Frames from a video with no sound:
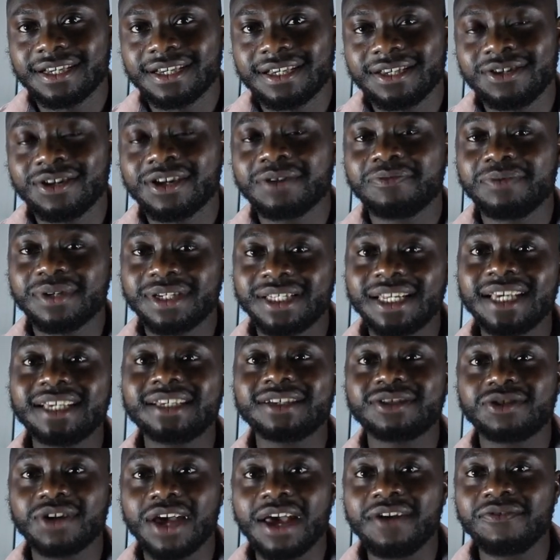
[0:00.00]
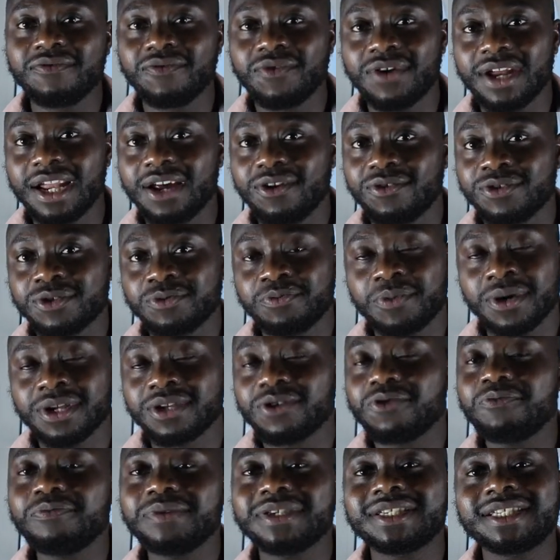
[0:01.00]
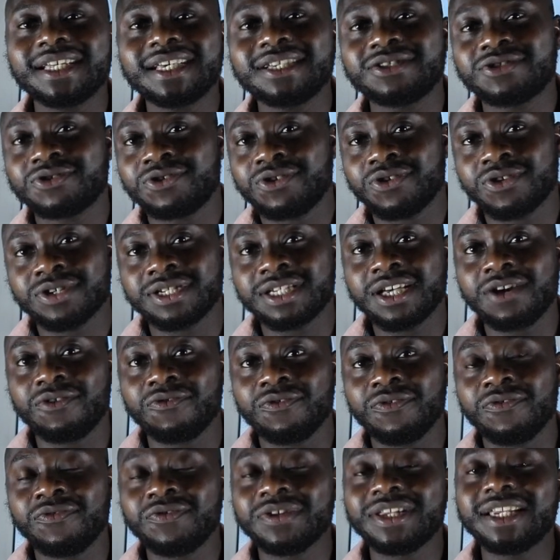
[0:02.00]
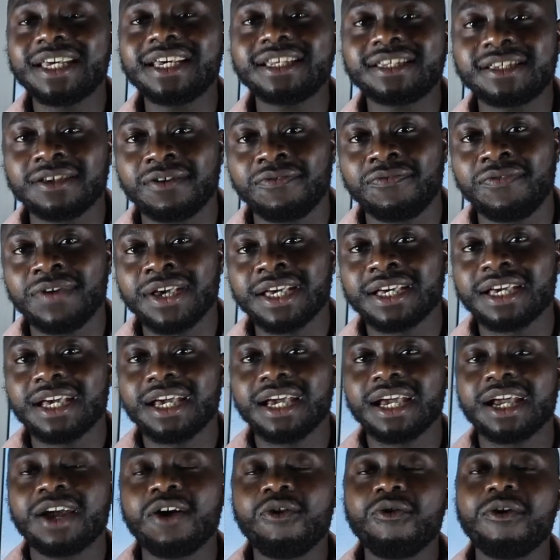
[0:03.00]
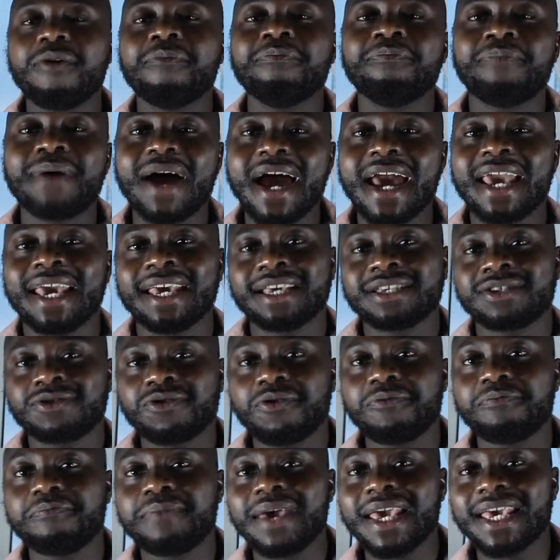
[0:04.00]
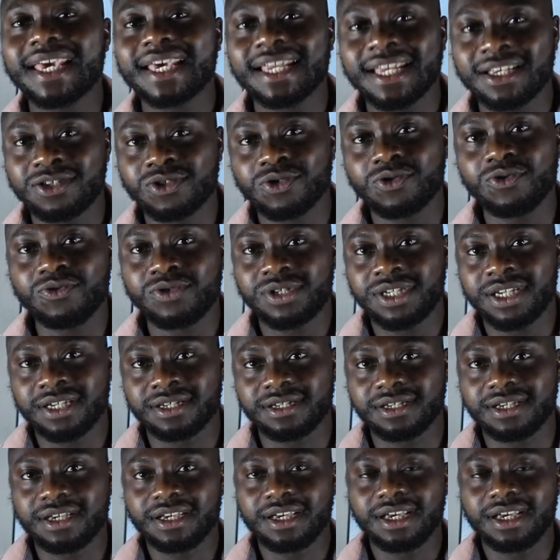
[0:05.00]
You can be stingy to everyone else, but don't be stingy to yourself. If you need something, go and buy it. Stop making excuses.